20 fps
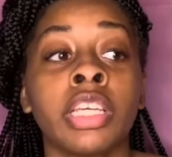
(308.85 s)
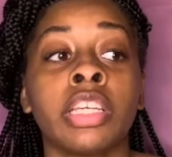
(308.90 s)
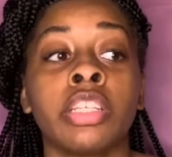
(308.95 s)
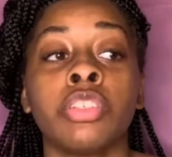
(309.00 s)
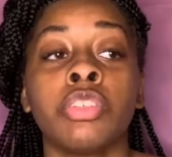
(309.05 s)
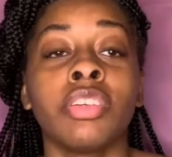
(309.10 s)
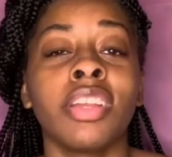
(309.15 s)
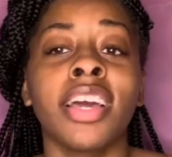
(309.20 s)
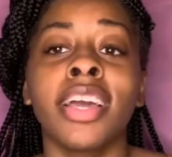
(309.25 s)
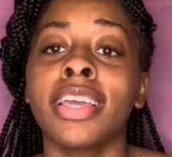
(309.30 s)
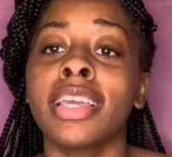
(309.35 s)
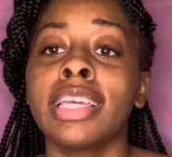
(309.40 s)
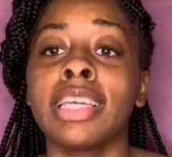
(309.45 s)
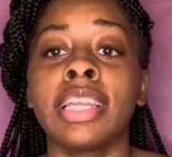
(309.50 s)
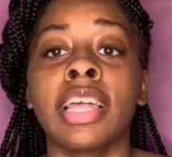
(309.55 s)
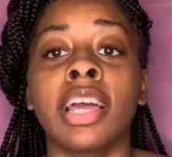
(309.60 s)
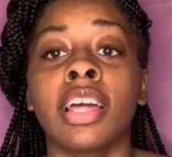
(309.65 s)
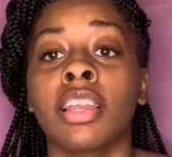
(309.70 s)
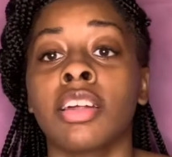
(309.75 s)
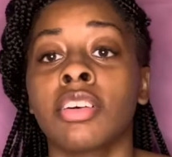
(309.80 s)
Do not eat
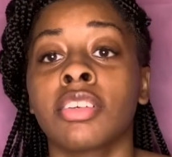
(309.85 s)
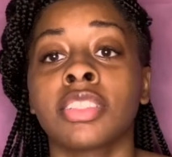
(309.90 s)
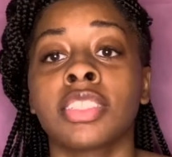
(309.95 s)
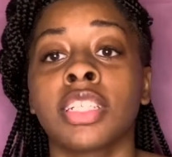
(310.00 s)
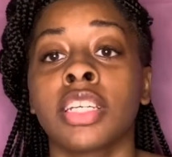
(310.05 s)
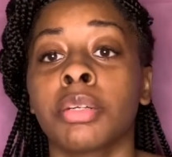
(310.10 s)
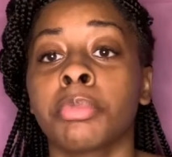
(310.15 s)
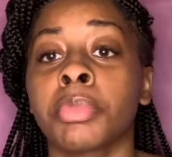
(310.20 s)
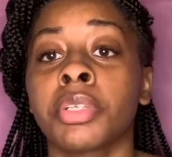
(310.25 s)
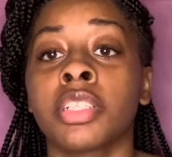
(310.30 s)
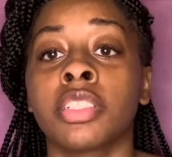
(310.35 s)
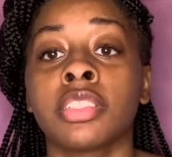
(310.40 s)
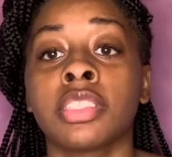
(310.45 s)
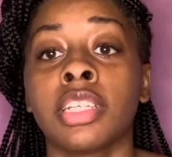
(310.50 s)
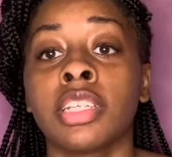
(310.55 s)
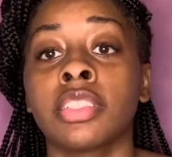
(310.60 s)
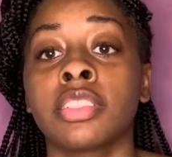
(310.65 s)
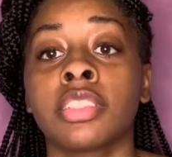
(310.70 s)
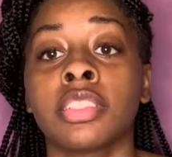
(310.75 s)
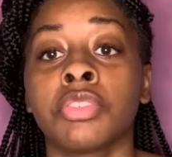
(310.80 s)
out all the time because
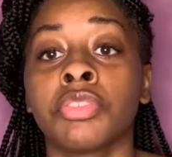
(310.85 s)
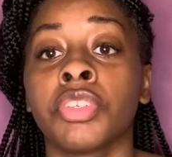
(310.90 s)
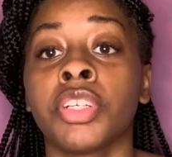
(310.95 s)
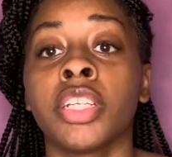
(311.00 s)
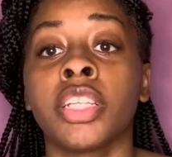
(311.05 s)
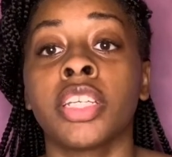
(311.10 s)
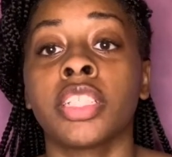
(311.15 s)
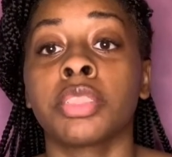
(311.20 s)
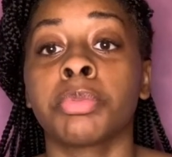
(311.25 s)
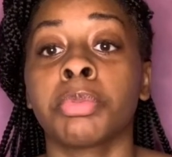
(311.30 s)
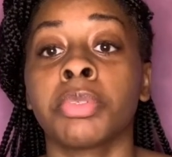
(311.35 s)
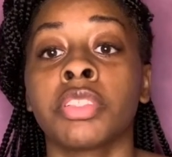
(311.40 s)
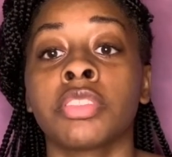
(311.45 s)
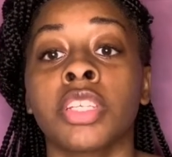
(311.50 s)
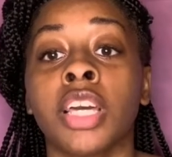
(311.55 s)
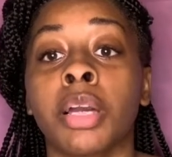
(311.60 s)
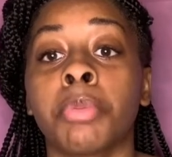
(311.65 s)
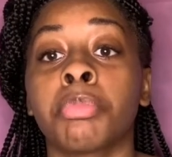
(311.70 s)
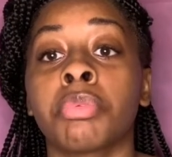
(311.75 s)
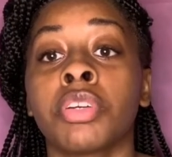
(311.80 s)
that's really expensive.
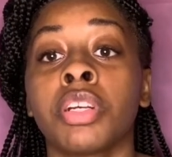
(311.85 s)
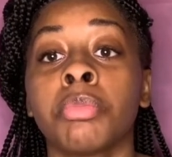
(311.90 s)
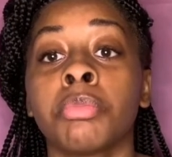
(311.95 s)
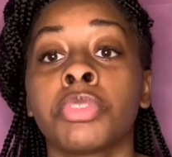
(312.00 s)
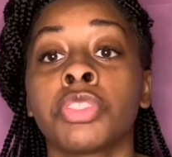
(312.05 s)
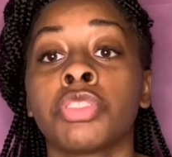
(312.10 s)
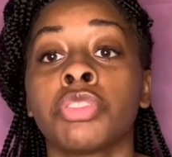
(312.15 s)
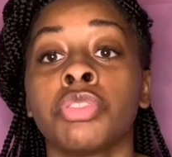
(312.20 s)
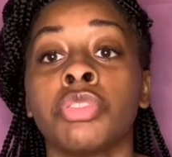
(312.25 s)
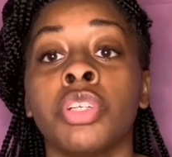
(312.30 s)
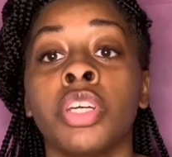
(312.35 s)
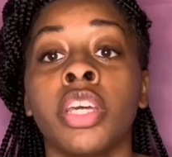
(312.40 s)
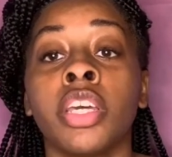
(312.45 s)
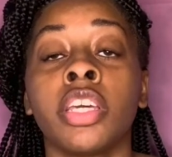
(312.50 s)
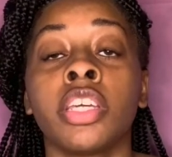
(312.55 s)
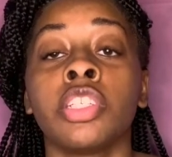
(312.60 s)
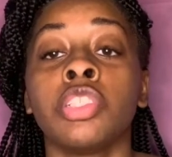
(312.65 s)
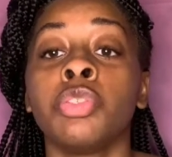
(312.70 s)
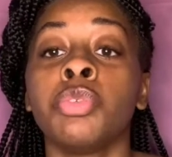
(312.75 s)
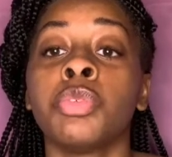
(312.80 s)
I promise you,
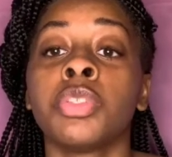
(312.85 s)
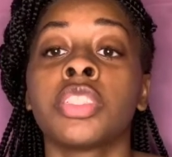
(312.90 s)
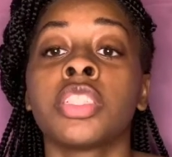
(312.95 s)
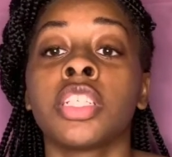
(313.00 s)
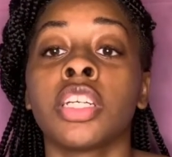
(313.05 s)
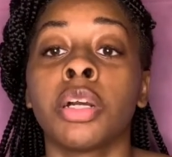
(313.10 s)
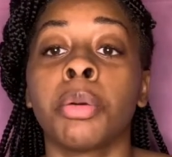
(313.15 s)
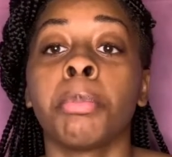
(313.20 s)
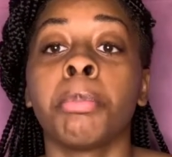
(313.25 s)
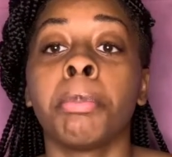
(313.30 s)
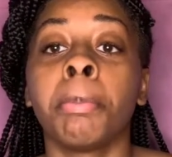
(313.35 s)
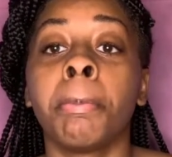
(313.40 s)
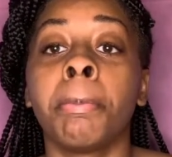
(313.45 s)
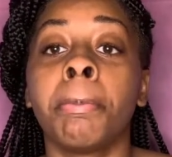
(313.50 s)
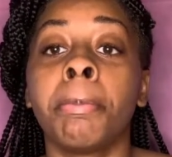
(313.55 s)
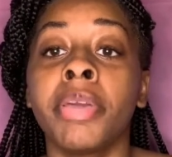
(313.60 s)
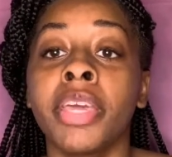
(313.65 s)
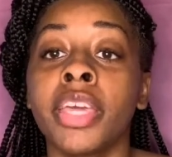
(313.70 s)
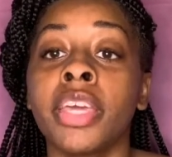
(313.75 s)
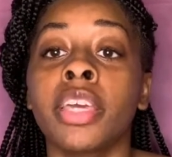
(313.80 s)
you will see a
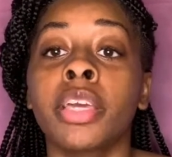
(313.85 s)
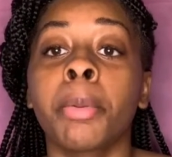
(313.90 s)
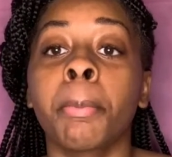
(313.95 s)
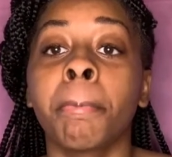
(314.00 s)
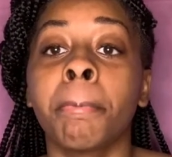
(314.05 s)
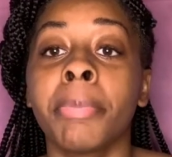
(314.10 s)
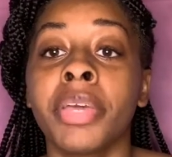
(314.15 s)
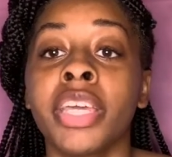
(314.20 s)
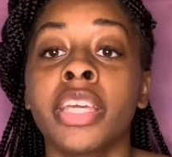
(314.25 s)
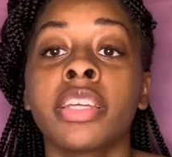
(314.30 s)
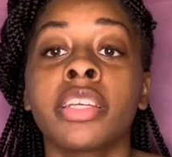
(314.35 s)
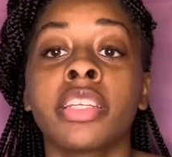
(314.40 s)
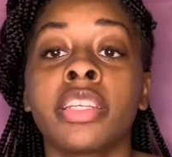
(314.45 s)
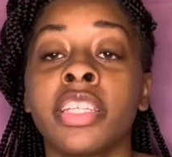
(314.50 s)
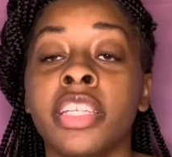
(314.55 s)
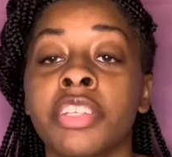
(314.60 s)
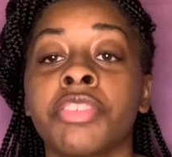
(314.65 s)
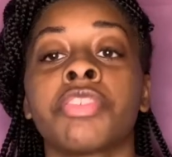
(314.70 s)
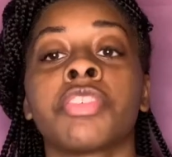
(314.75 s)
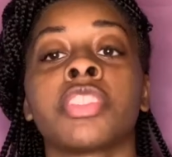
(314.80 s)
big
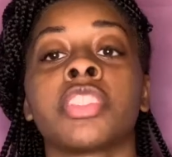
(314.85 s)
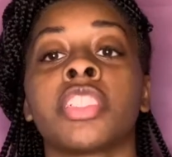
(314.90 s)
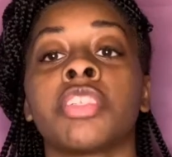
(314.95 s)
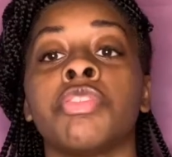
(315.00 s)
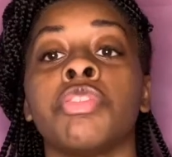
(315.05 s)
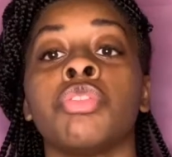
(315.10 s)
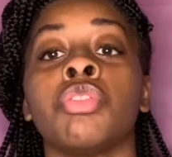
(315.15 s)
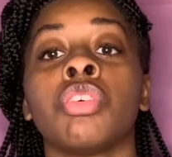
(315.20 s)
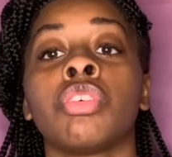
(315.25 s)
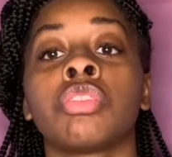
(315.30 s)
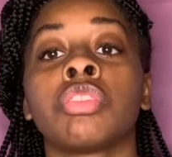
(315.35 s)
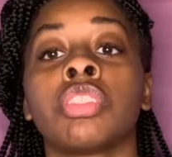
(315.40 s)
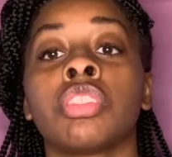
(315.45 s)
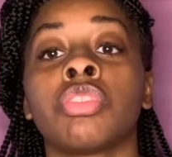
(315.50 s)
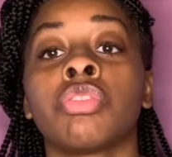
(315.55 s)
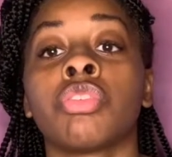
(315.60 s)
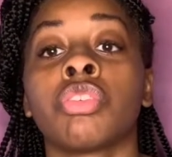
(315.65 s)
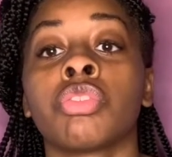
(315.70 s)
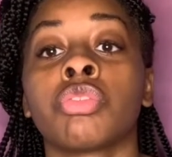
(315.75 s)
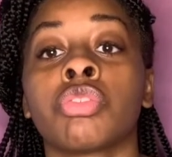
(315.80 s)
difference if you go to the
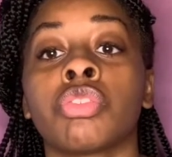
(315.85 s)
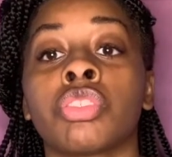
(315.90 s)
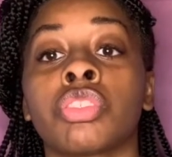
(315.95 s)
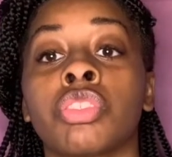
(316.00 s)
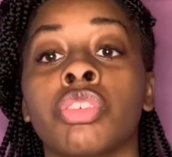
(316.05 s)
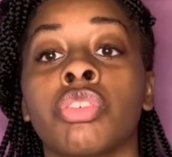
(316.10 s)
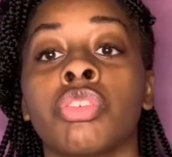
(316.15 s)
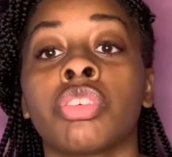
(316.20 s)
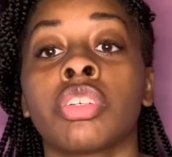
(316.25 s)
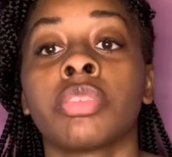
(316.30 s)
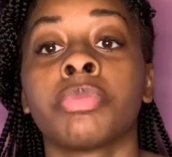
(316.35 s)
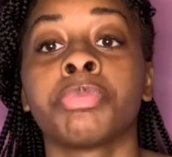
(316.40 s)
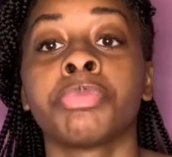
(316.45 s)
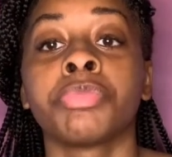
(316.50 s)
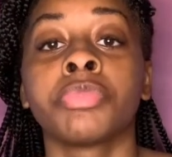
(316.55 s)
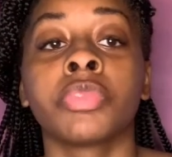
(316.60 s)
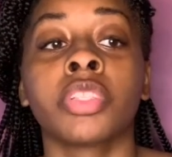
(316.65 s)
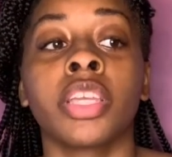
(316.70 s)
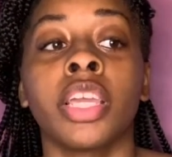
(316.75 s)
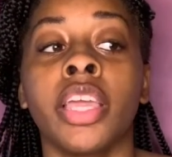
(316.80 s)
grocery store
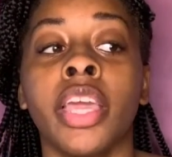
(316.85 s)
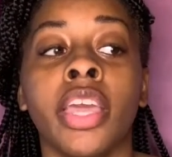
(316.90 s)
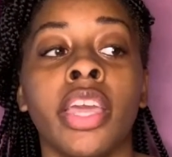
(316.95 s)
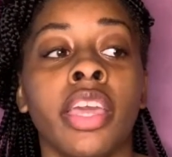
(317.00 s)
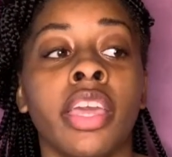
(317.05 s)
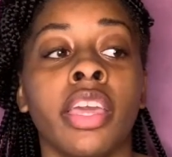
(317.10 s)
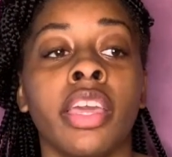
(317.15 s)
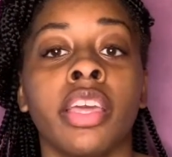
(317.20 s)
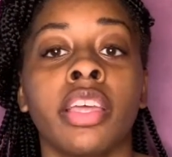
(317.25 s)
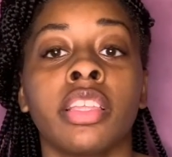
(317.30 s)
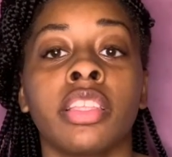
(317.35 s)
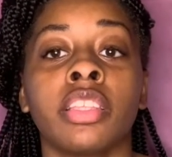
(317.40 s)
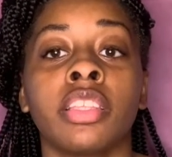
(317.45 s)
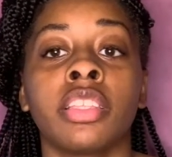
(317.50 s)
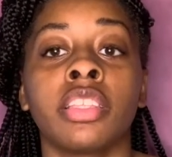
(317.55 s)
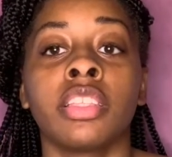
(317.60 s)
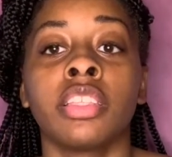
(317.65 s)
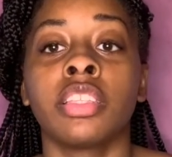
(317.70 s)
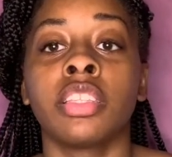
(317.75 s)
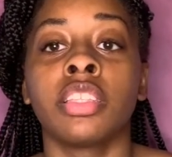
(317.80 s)
and
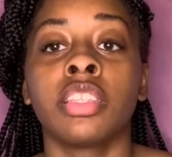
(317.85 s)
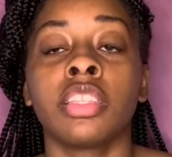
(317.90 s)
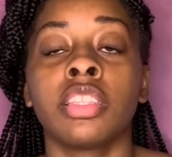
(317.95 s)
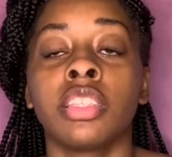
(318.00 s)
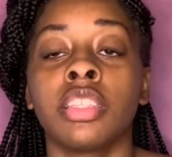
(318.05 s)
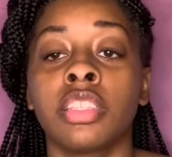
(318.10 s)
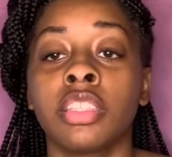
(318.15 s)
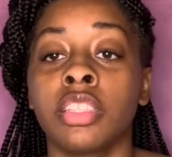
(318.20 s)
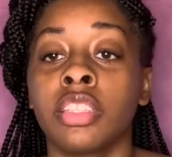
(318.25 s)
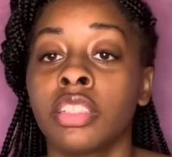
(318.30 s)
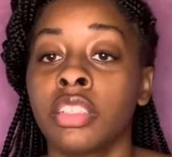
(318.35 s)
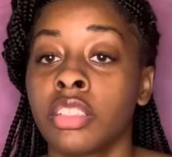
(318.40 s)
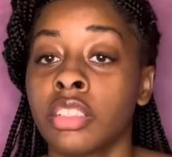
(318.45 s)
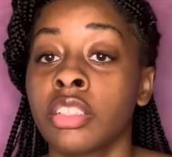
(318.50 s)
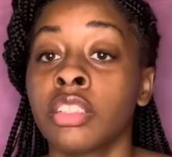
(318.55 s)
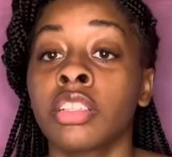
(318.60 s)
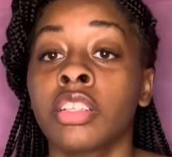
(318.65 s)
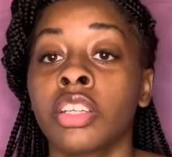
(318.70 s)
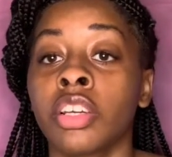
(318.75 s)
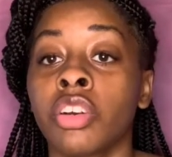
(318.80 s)

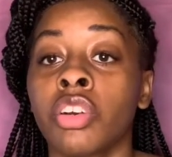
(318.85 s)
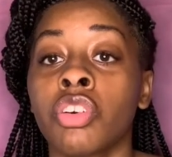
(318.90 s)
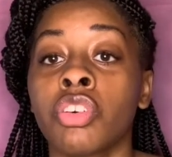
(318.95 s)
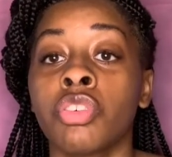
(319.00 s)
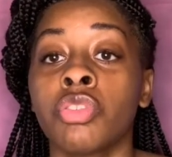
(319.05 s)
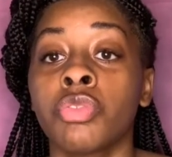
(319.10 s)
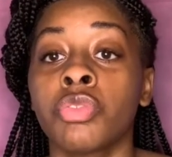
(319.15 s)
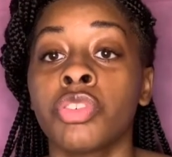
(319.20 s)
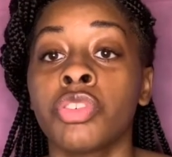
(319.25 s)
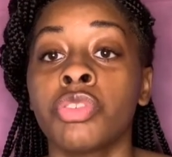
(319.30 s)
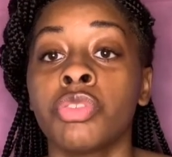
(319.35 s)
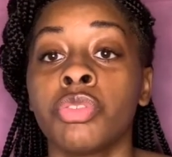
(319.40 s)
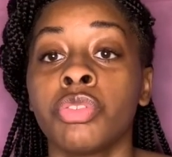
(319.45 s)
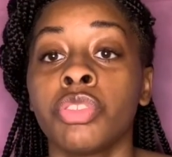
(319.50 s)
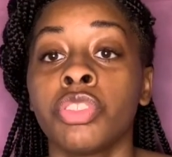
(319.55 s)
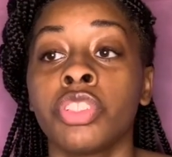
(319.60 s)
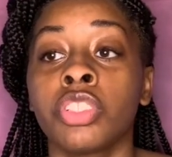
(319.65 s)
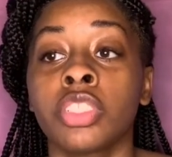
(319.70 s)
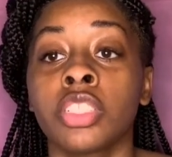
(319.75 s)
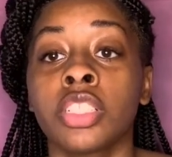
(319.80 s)
cook your own food.
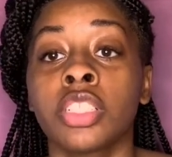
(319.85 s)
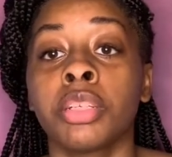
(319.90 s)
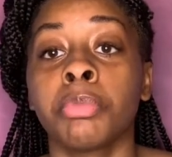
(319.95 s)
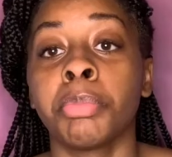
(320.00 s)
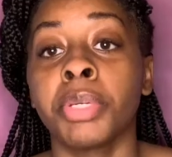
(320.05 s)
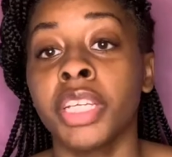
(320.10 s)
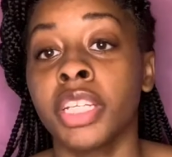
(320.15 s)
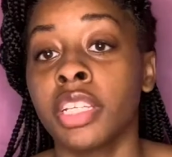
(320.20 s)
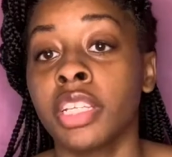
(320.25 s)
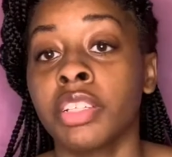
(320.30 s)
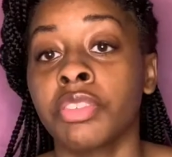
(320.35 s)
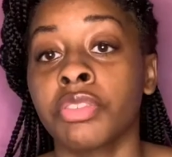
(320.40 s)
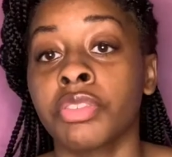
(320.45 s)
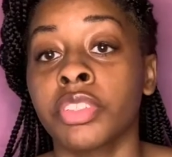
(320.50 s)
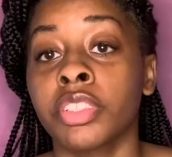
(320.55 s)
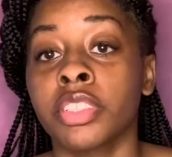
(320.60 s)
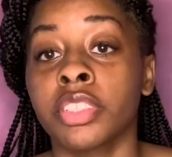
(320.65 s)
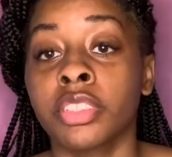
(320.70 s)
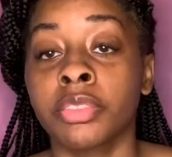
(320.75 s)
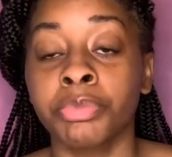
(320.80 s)
You'll see a big
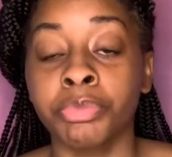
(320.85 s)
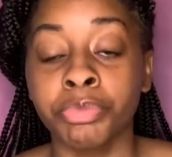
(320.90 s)
difference